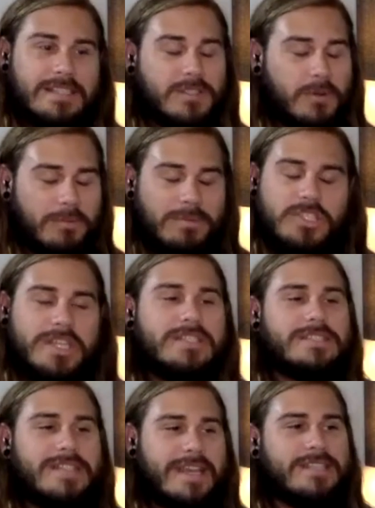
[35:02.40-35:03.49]
so
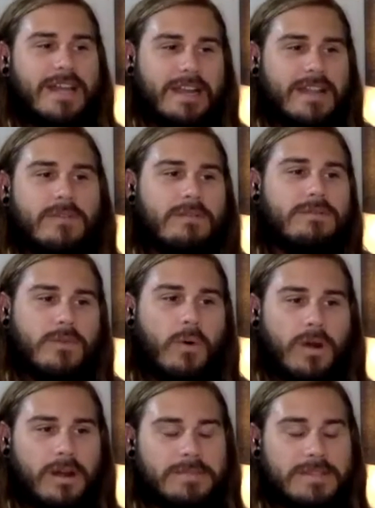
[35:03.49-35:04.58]
Jesus takes a lot of different
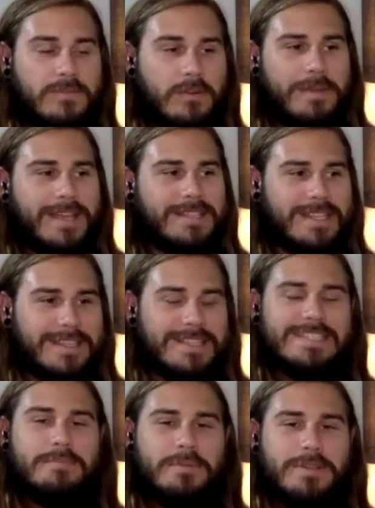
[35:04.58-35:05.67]
forms. And for me, it's like the
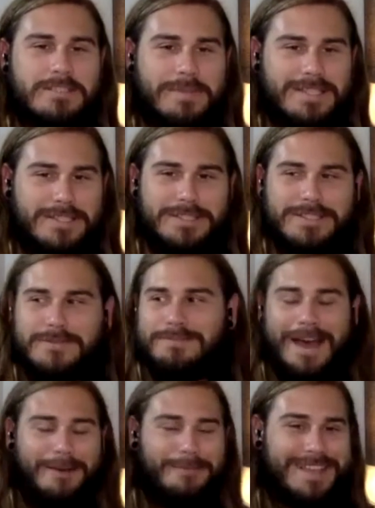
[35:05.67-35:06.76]
simplest messages
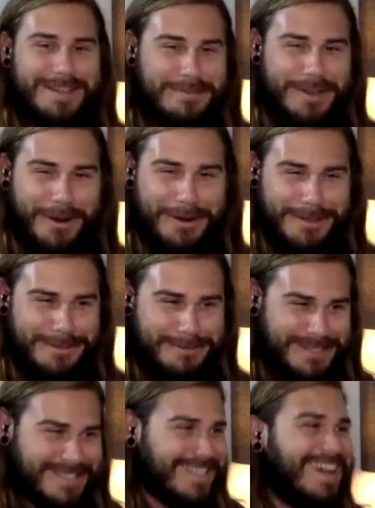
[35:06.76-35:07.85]
now become the hardest
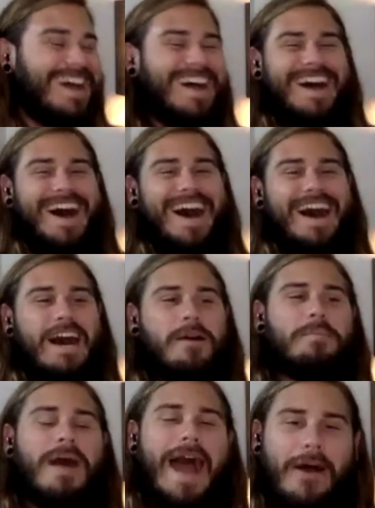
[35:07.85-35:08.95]
ones.
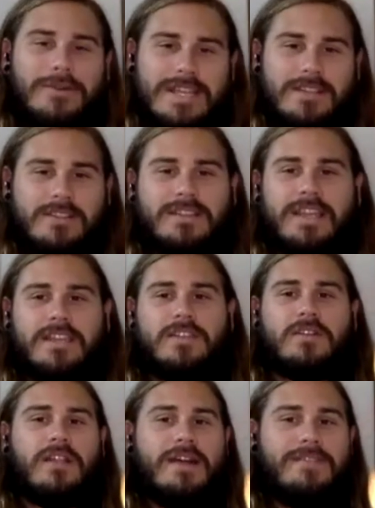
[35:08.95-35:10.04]
Uh, but how has that looked like in
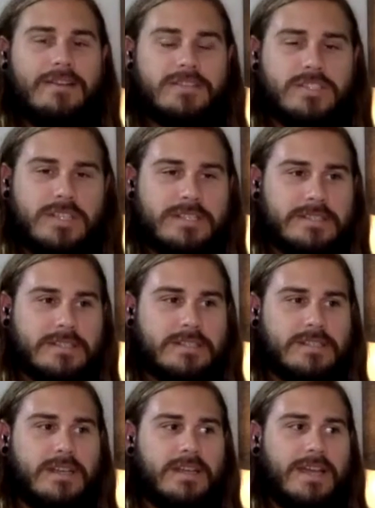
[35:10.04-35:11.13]
your life? How's
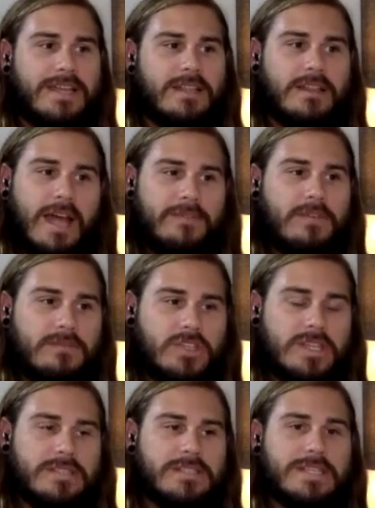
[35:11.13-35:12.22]
Jesus and the life of
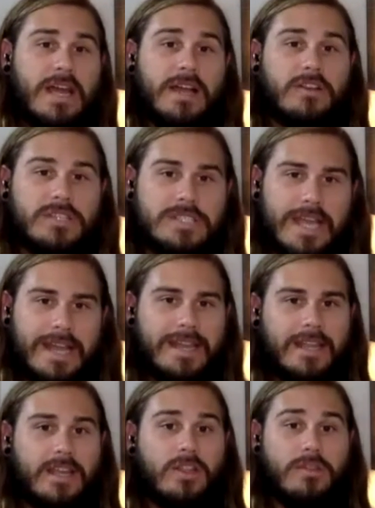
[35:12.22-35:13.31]
Jesus and understanding